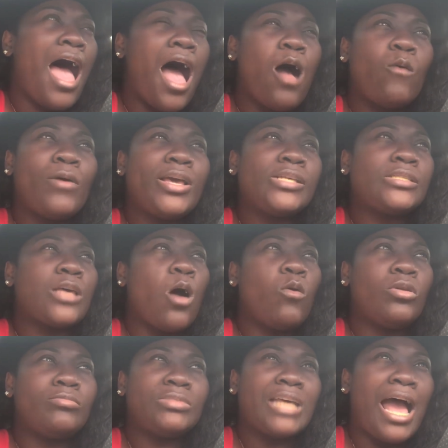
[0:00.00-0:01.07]
Always
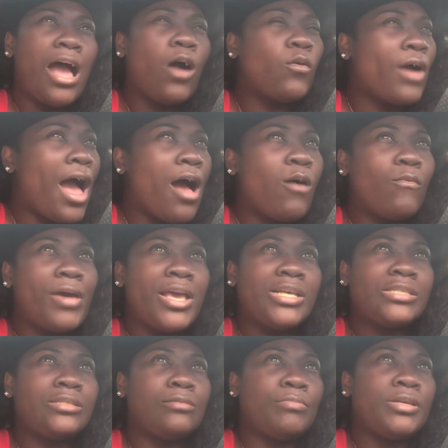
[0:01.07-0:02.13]
hold them down.
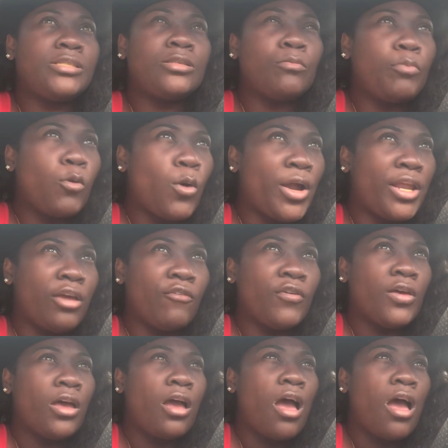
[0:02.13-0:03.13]
Always be supportive.